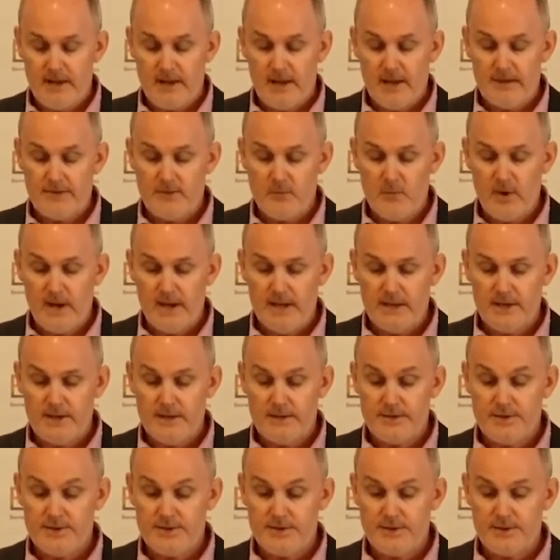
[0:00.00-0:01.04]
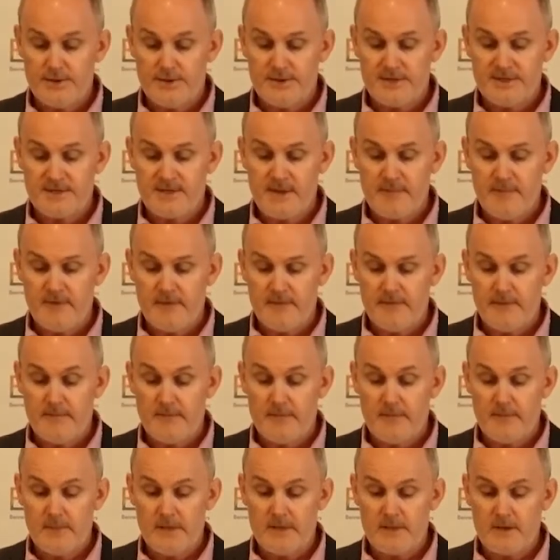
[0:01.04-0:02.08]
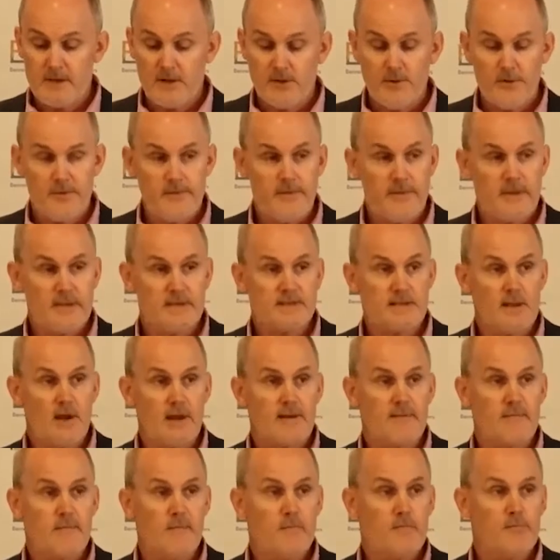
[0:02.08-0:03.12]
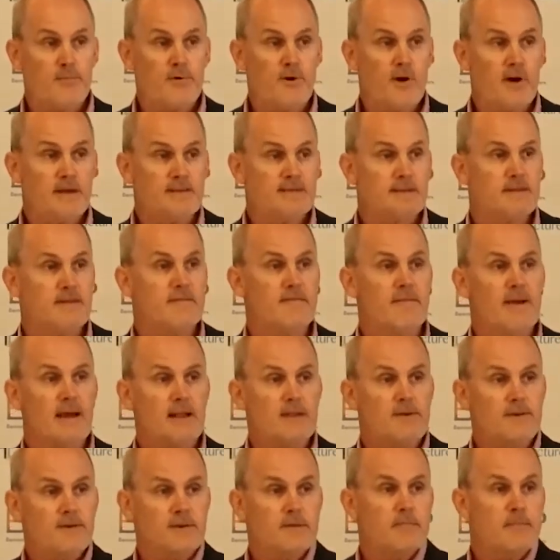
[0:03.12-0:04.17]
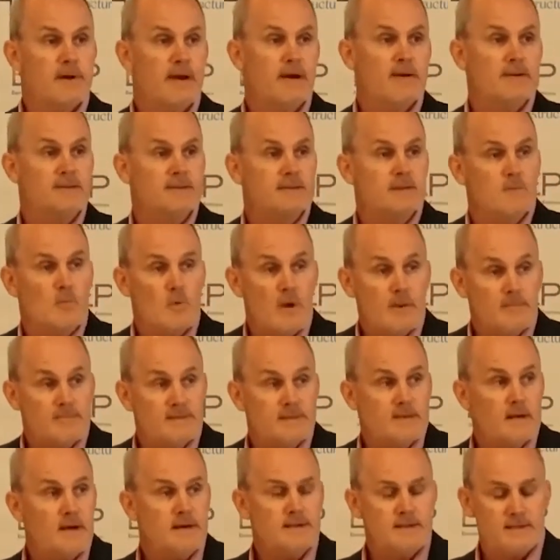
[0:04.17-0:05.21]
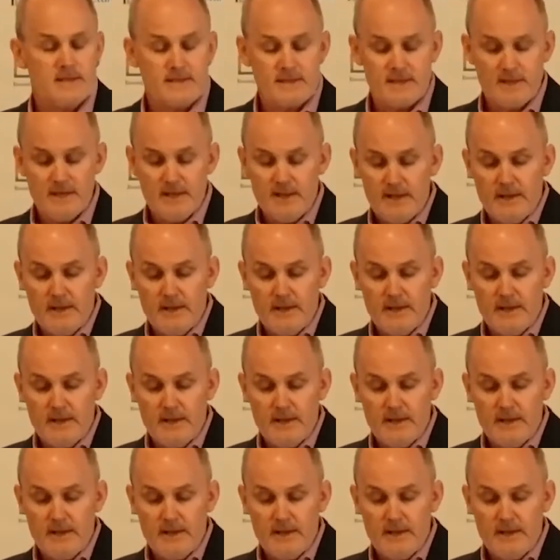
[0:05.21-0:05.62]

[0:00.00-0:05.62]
underway in insurance, some of them include things like price and value comparison websites.